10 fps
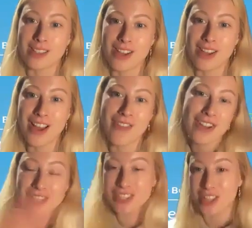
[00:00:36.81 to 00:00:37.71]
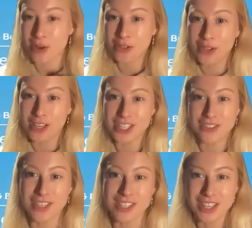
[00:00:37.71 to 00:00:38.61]
So if I can just start with you, Ashley,
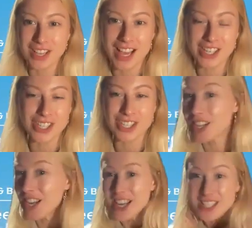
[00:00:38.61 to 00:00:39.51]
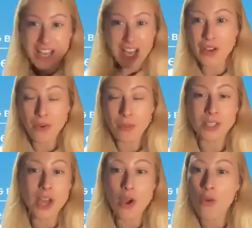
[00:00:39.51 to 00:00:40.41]
if that's okay, just to hear from
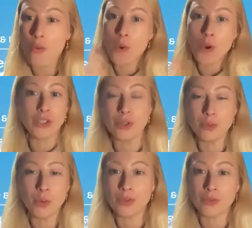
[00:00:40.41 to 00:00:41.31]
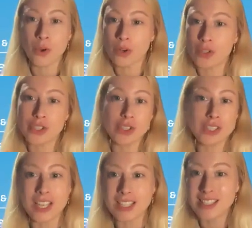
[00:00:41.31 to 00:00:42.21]
yourself what you've gone on to do
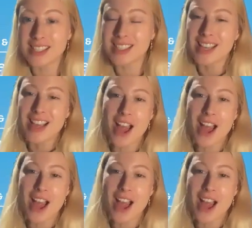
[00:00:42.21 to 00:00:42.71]
since,